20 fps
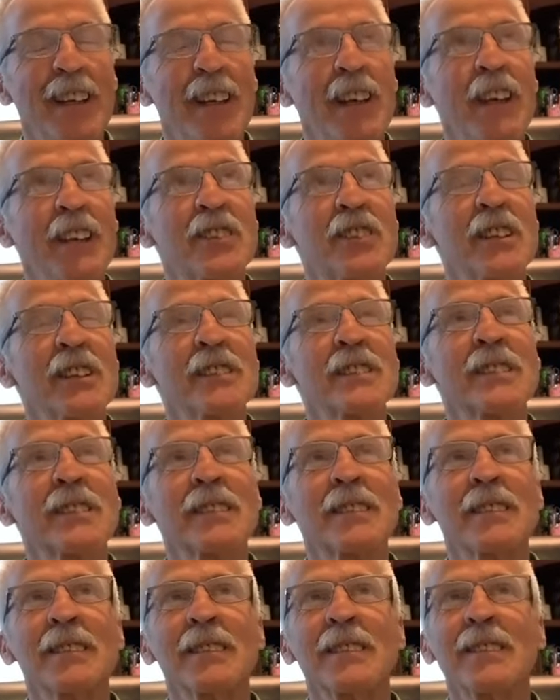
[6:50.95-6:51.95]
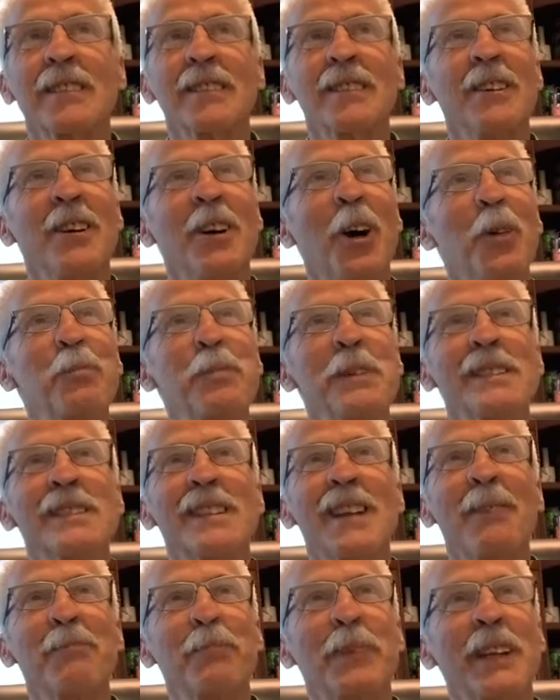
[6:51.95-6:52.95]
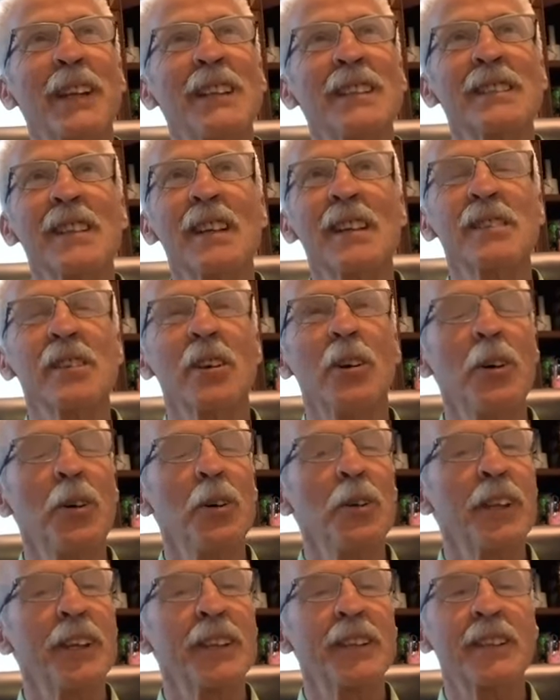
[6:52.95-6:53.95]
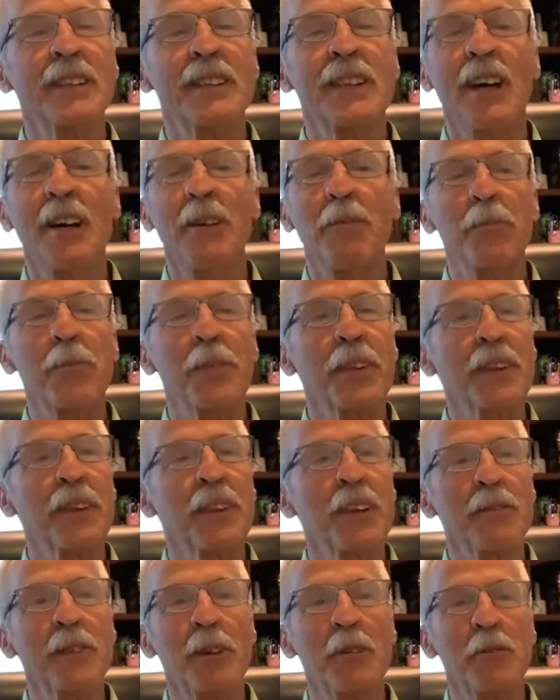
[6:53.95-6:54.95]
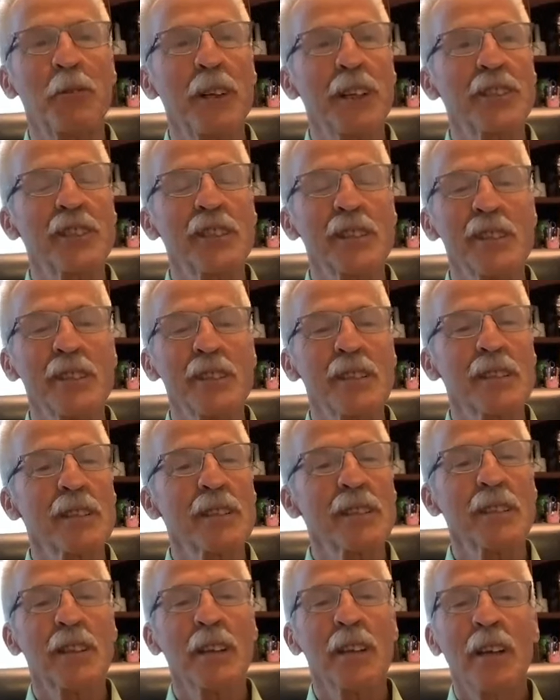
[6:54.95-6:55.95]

he just opens up and he says, Oh, the depth of the riches